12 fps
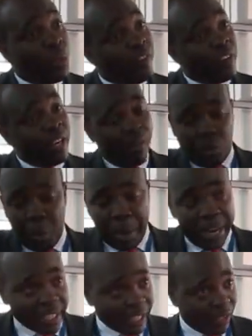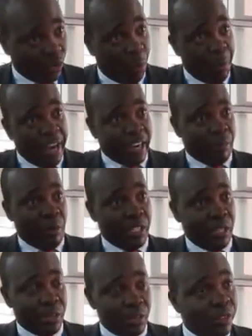We've been recommending
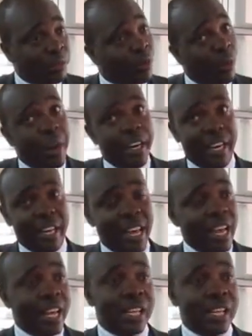prosecution. We've been recommending.